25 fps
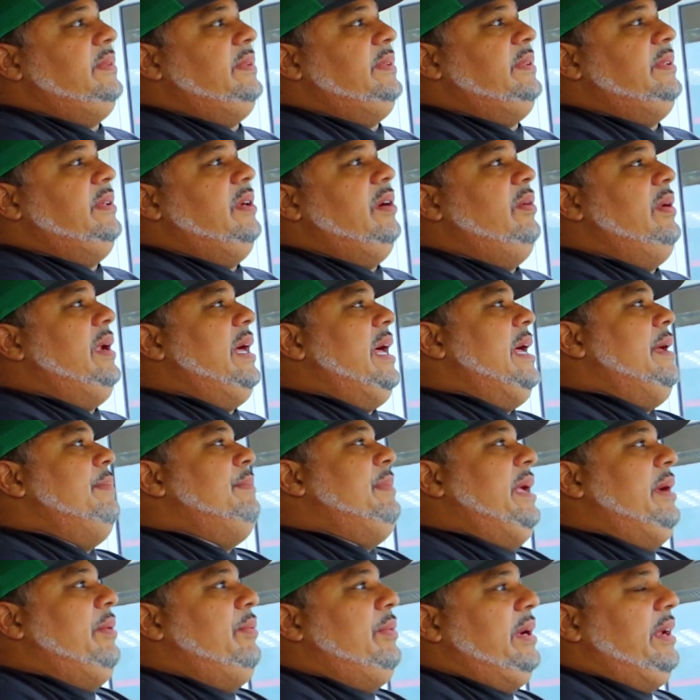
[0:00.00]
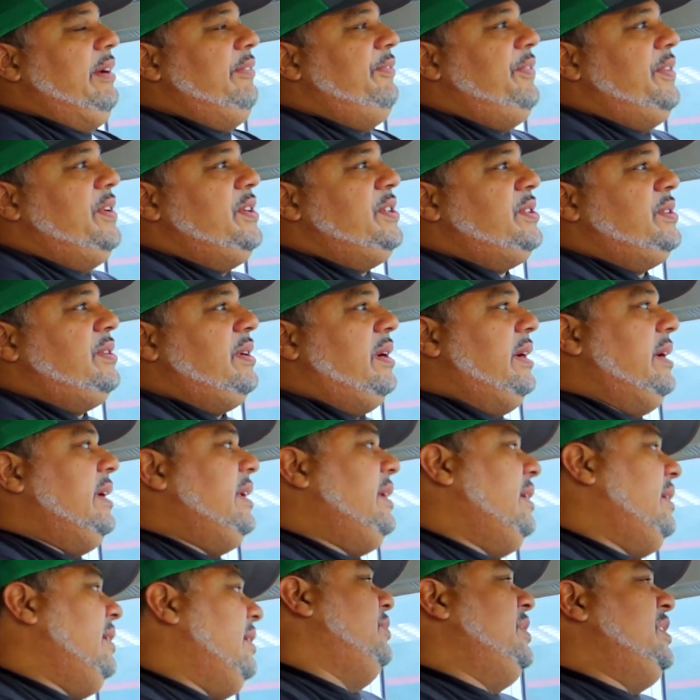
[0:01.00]
No lie, man. When I first
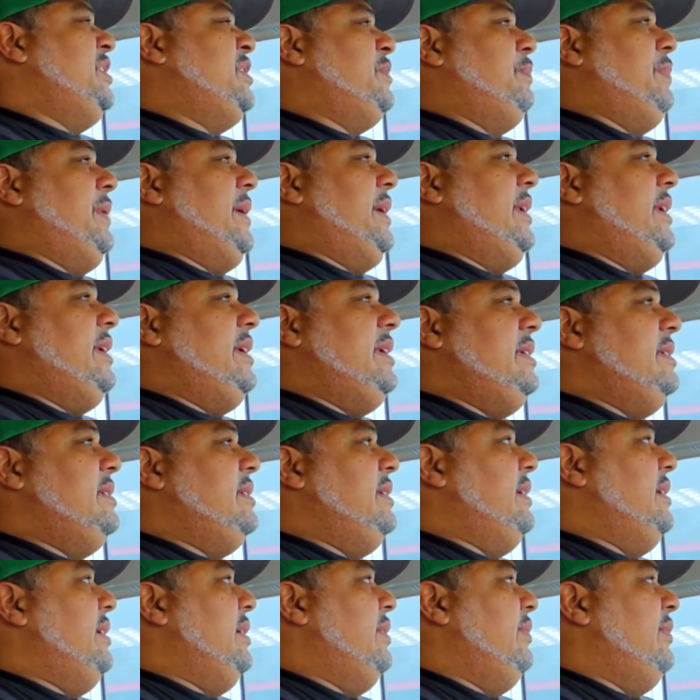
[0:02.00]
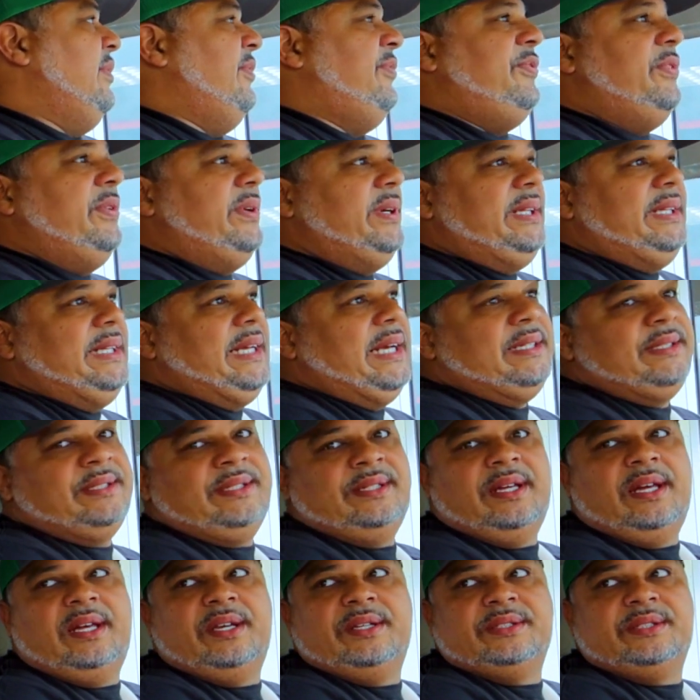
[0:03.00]
started, we spent easily over
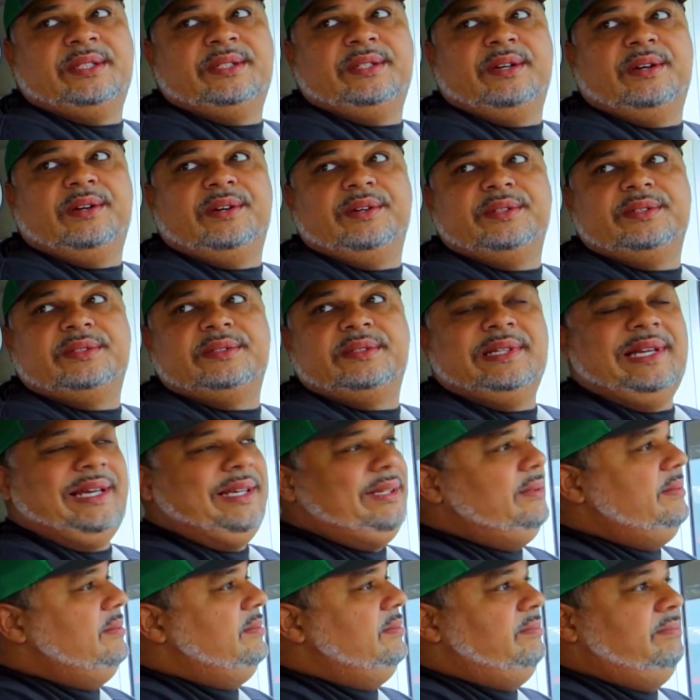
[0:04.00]
$40,000 in dogs, like